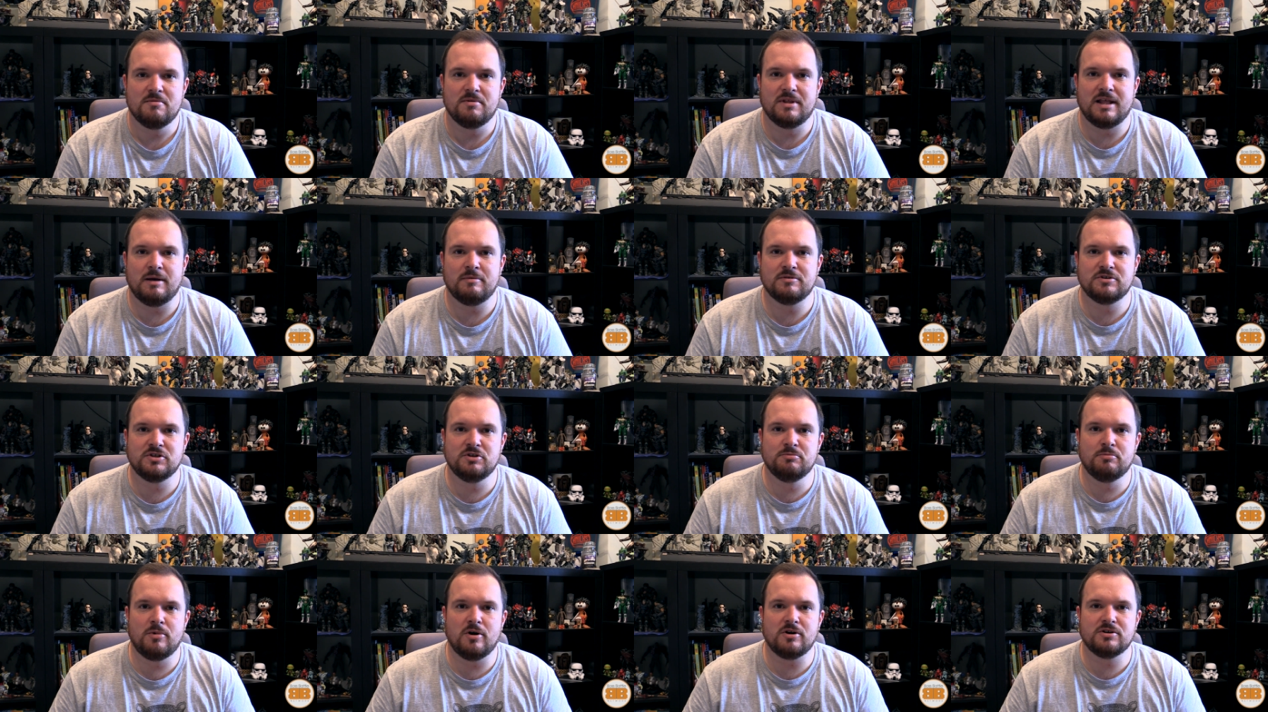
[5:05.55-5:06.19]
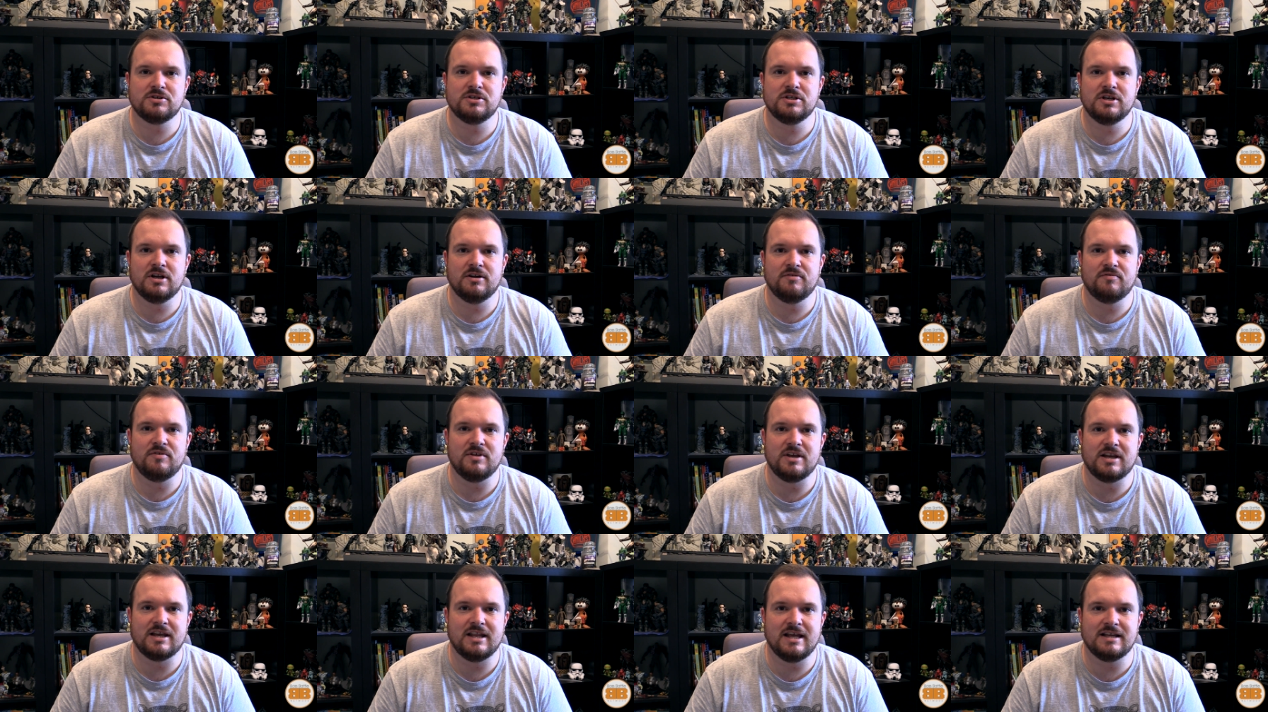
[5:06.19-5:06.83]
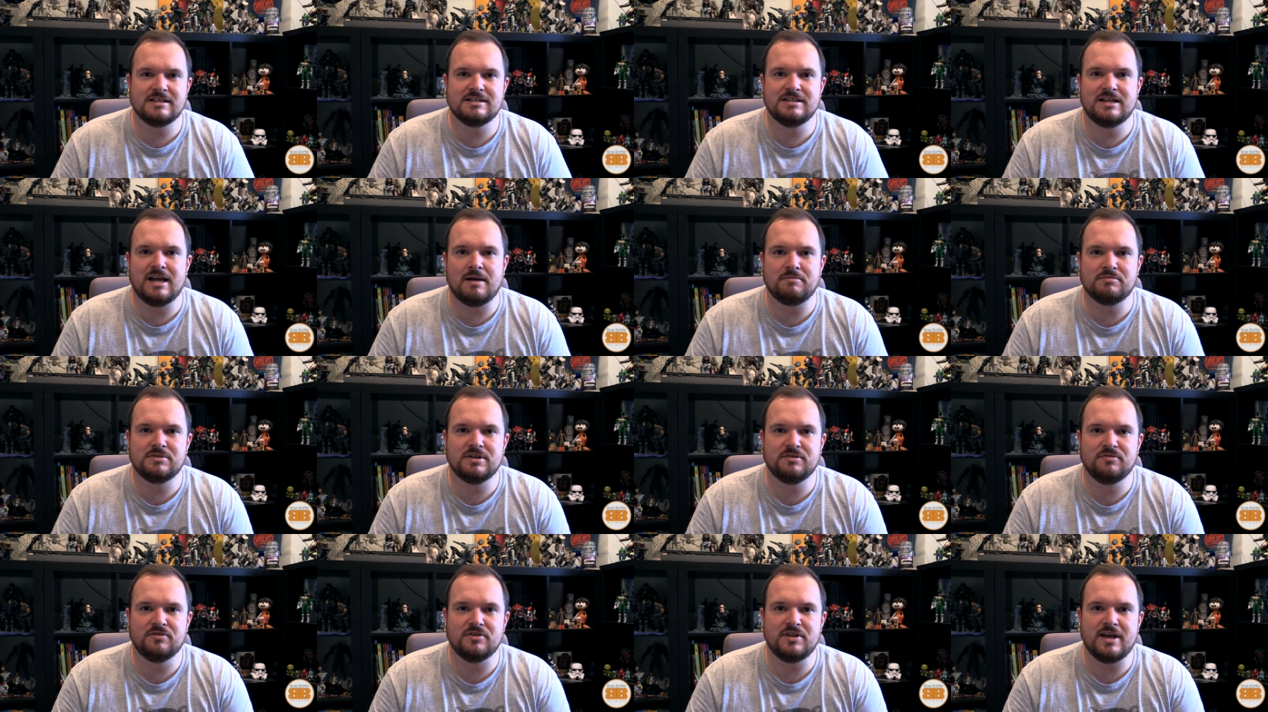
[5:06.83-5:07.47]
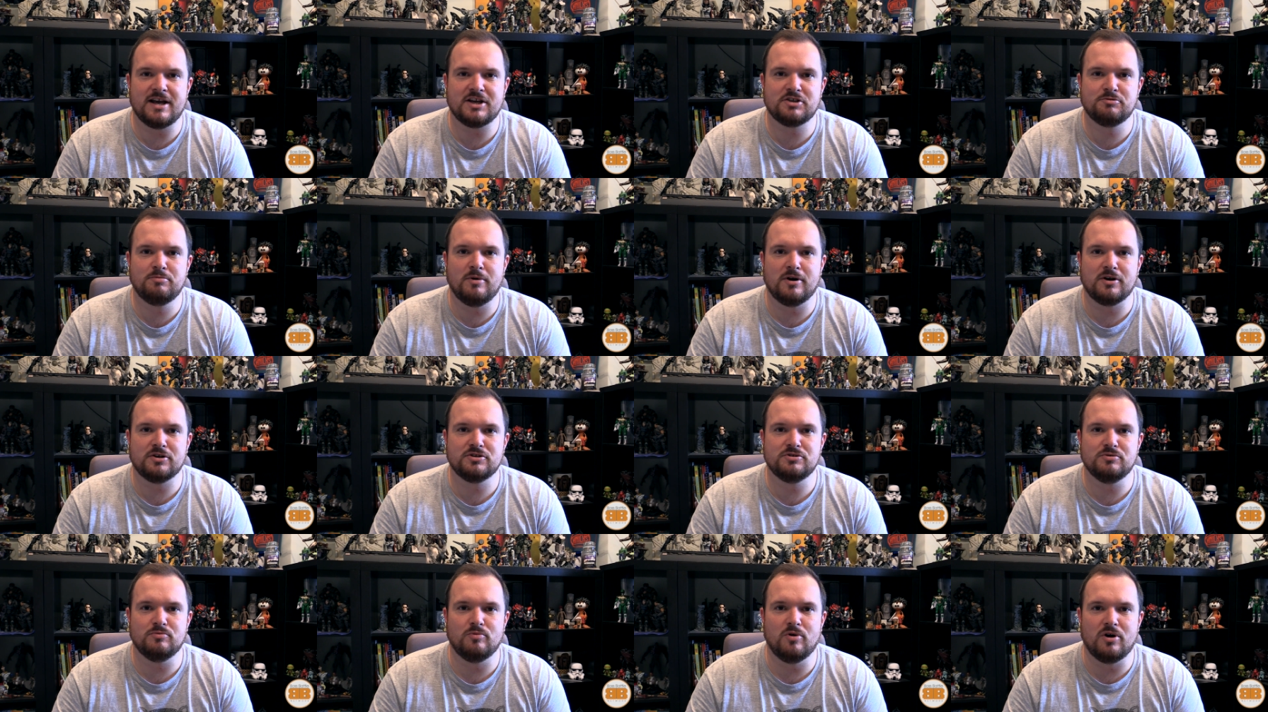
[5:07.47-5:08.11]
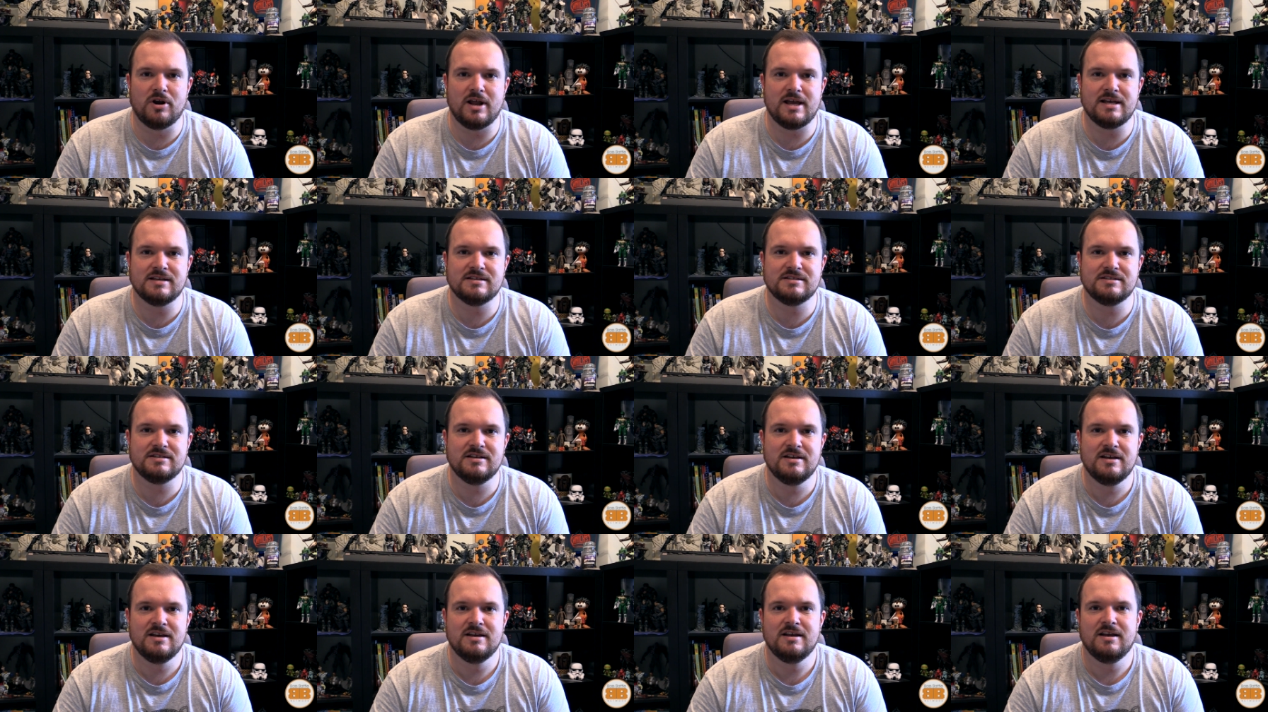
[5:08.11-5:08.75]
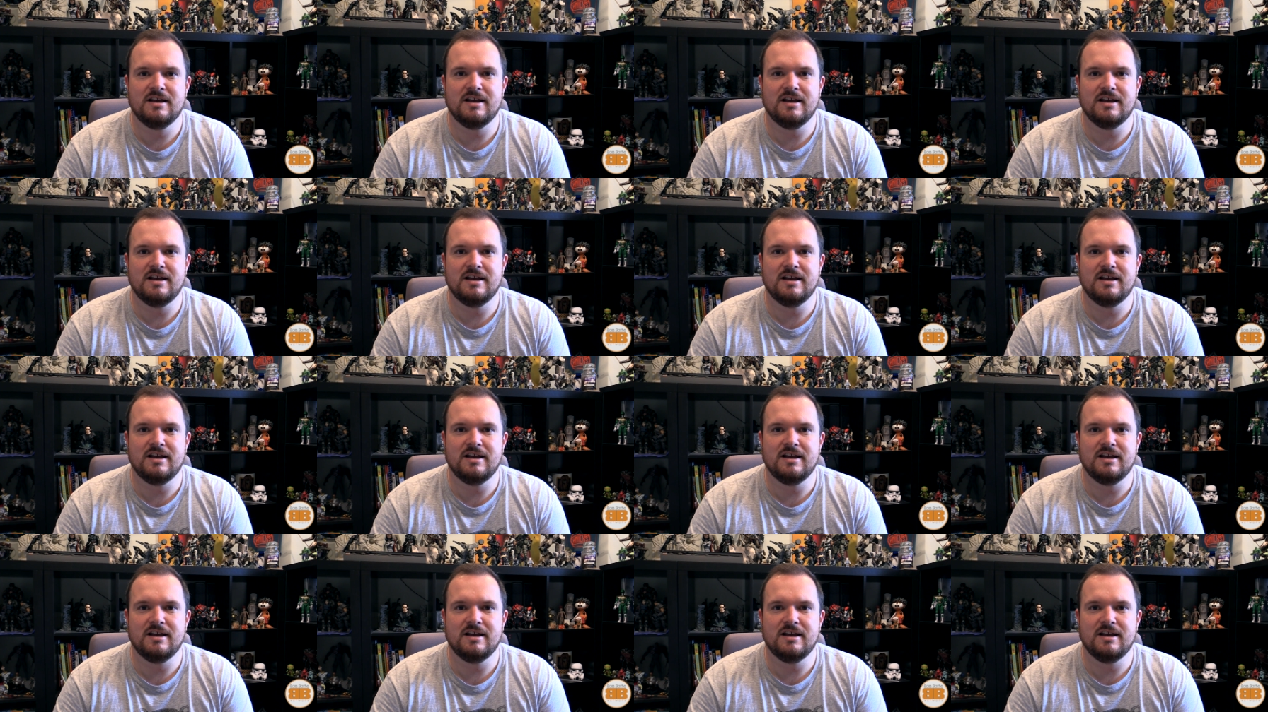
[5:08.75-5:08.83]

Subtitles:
But that was an unboxing of the Kinect adapter for the Xbox One S.